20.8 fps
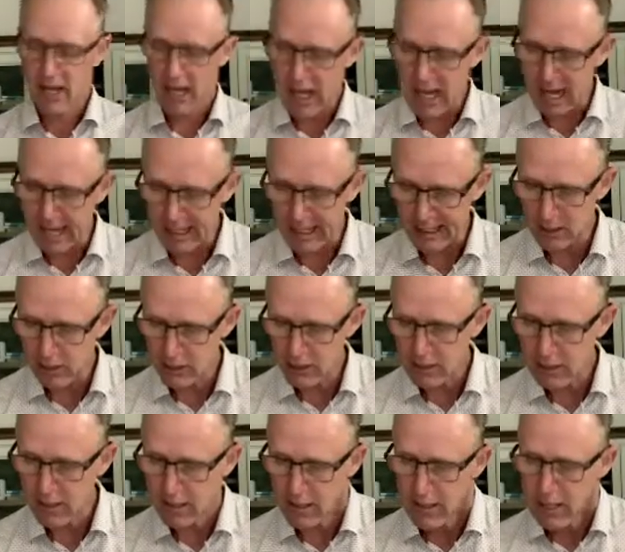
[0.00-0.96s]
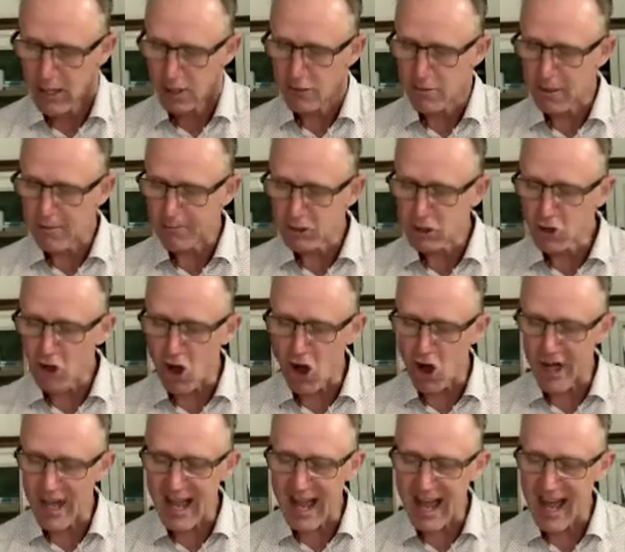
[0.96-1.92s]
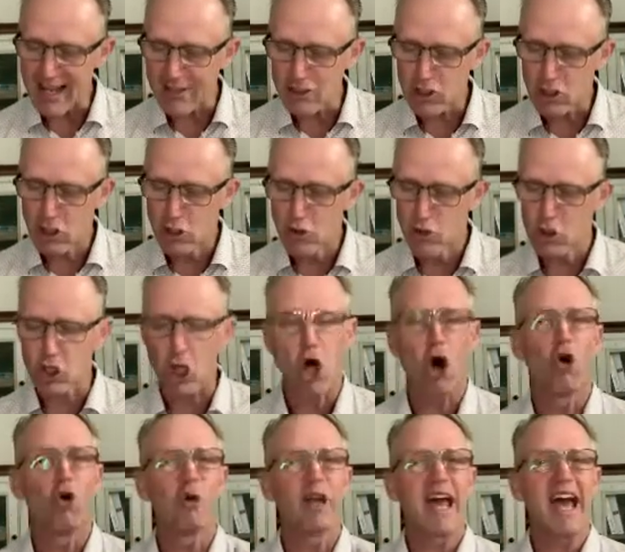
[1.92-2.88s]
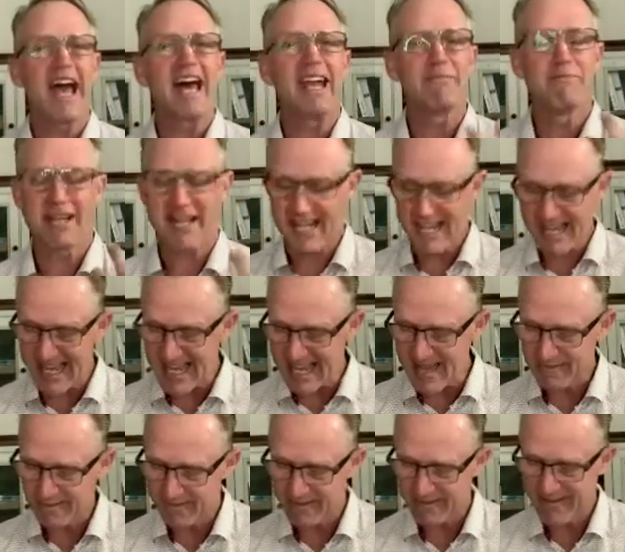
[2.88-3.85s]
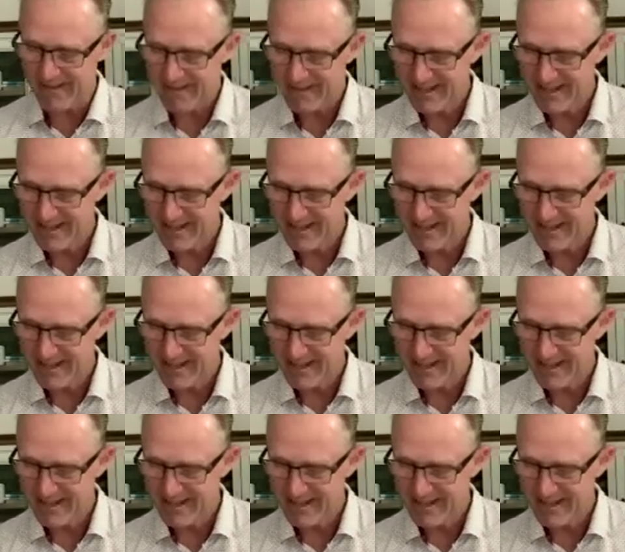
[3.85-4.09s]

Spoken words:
Hallelujah. Remember, God asked who told Adam and Eve